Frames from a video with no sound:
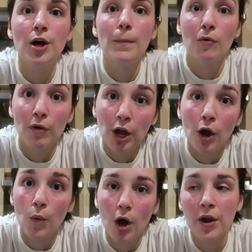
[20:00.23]
the
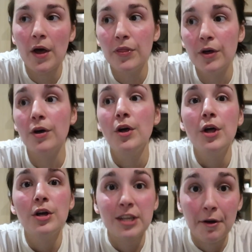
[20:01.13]
burrito one and the
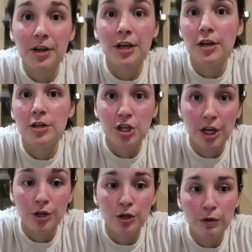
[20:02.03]
teriyaki
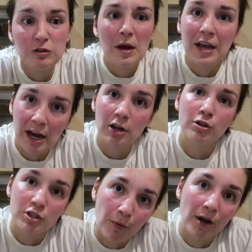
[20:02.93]
chicken noodles, but again I'll
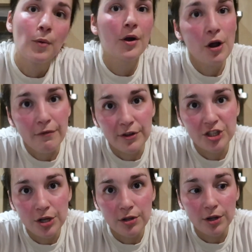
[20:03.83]
choose the burrito one over the
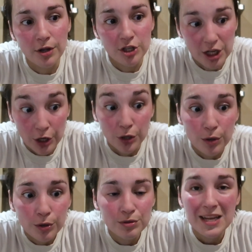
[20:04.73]
chicken
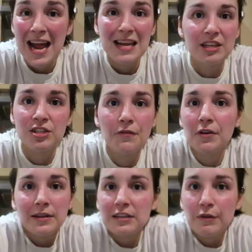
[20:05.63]
noodles. There's
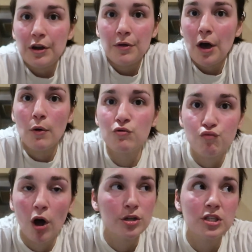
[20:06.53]
nothing in this video that I
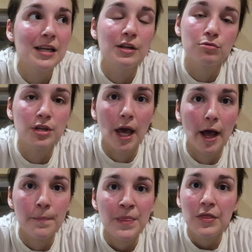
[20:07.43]
would run to Lidl to
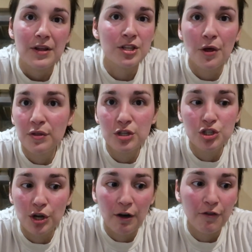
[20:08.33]
get. There's nothing that
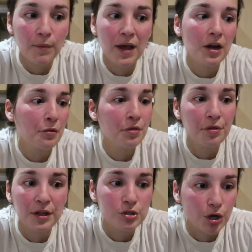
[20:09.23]
stood out for me,
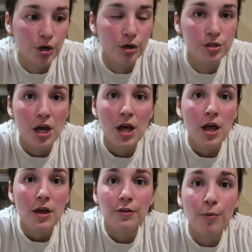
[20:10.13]
nothing's good.
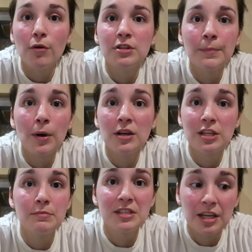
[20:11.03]
The protein
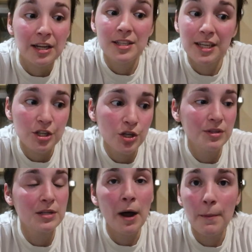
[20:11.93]
bars I'm just going to stick to
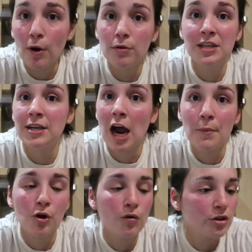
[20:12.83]
is the My Protein
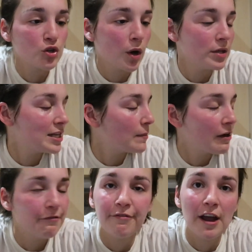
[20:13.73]
Caramel Crunch ones. They're
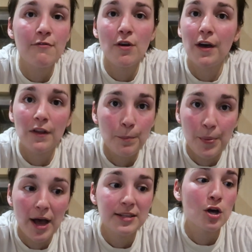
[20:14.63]
my favourite, they're the
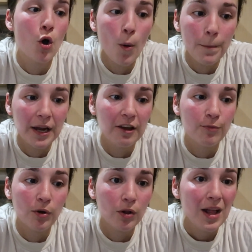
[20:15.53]
best, they're
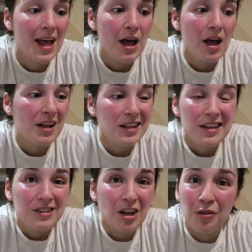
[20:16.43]
unbelievable.
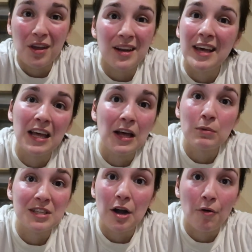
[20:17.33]
Nothing in here
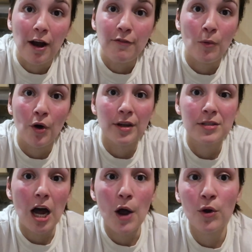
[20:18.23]
that was that great if I'm
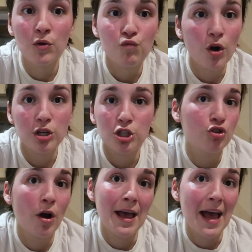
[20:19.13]
honest. I wouldn't rush to
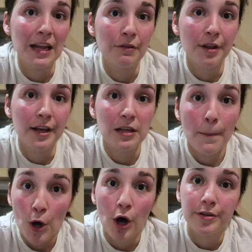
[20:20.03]
try any of these
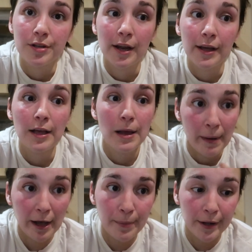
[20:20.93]
personally, in
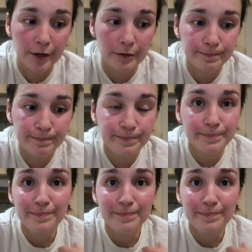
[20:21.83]
my opinion.